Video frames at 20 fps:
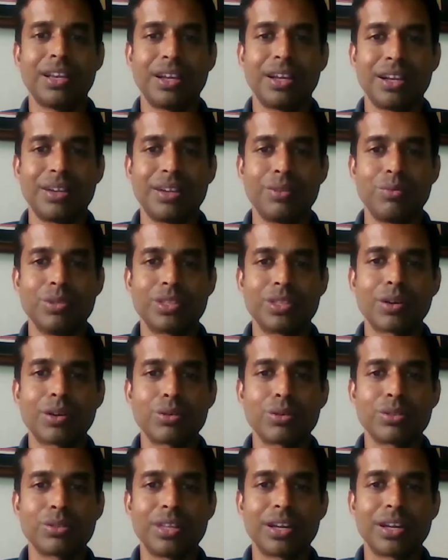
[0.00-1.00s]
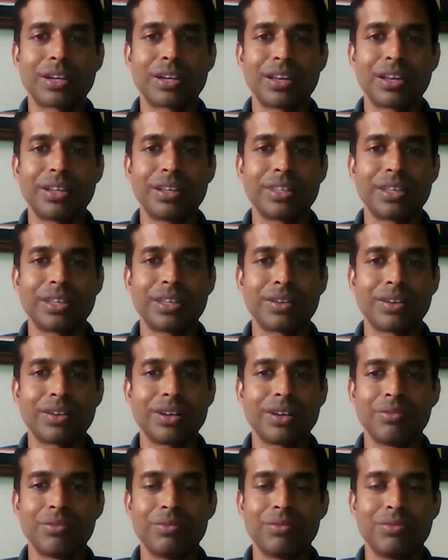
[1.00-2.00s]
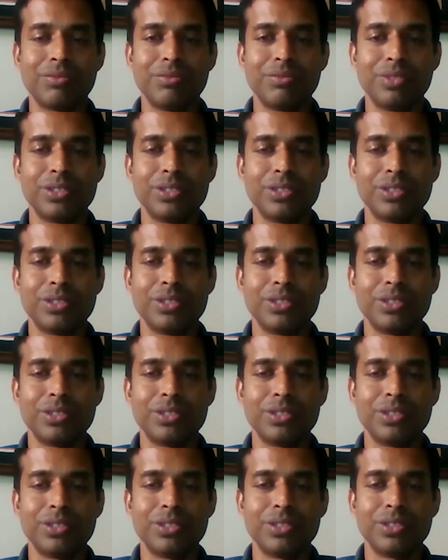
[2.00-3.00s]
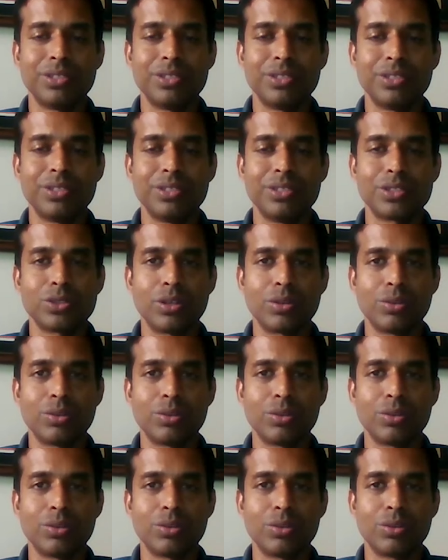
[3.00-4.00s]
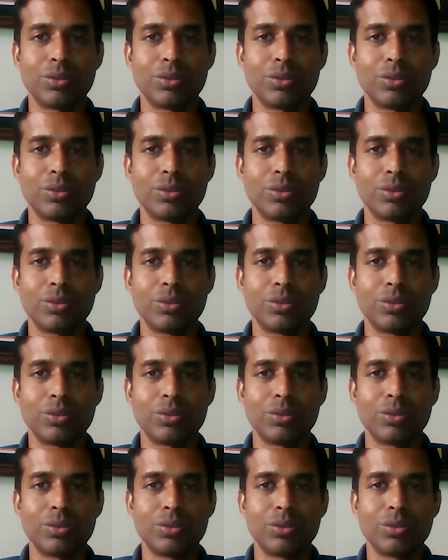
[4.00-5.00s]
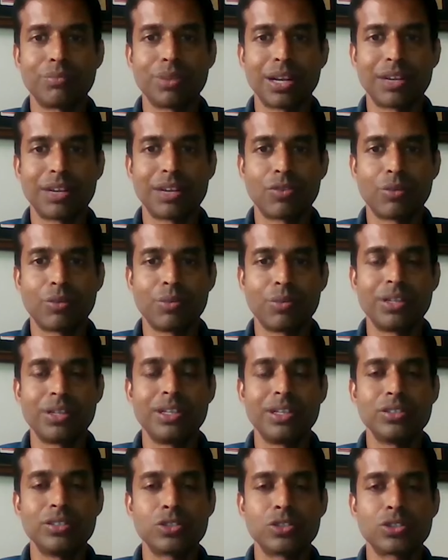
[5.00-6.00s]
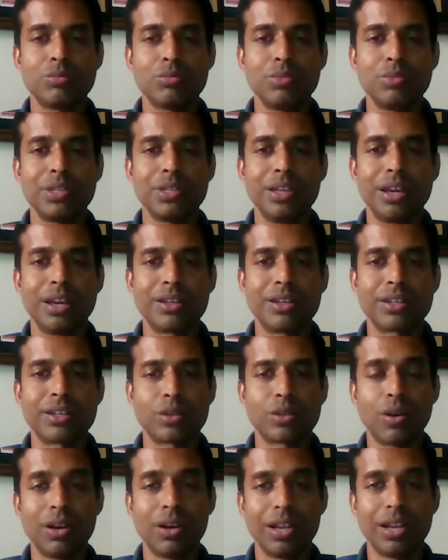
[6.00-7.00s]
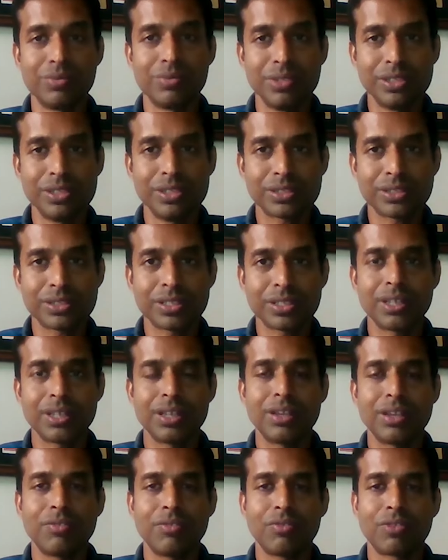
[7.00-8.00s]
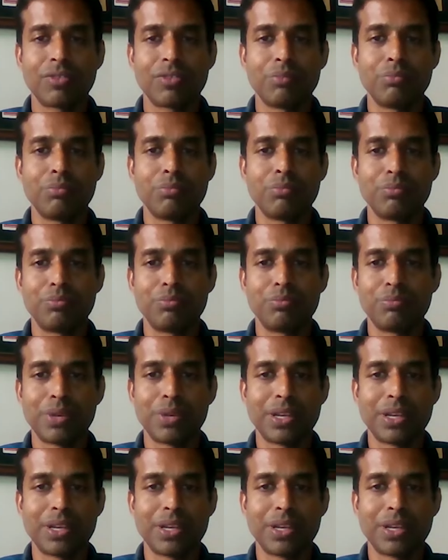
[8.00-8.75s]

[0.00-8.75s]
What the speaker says: And without that, I think we're just going to be on a different platform. It needs to be done at all levels, from